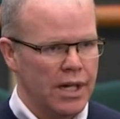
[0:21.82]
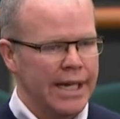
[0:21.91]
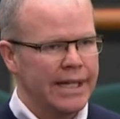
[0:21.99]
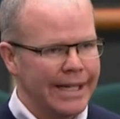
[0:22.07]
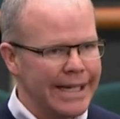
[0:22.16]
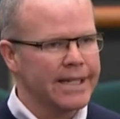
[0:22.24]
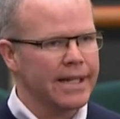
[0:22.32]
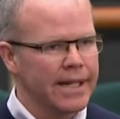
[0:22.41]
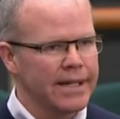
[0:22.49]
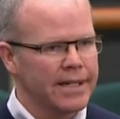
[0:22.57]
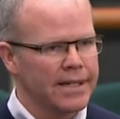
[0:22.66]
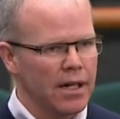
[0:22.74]
the
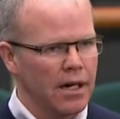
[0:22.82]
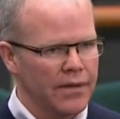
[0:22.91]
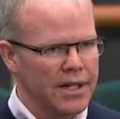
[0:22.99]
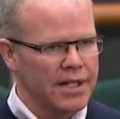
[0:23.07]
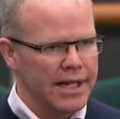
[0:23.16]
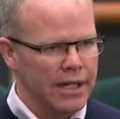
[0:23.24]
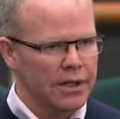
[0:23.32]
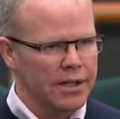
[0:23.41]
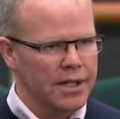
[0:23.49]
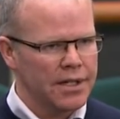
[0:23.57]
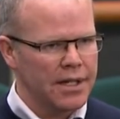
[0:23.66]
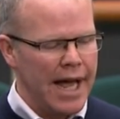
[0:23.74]
incidence of this
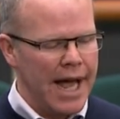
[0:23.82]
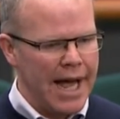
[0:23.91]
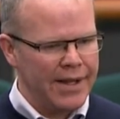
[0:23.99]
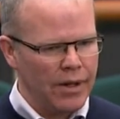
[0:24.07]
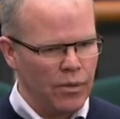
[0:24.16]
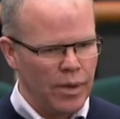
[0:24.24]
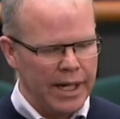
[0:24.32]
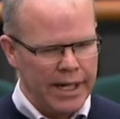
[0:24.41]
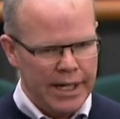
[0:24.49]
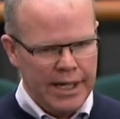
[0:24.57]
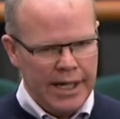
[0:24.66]
illness, that we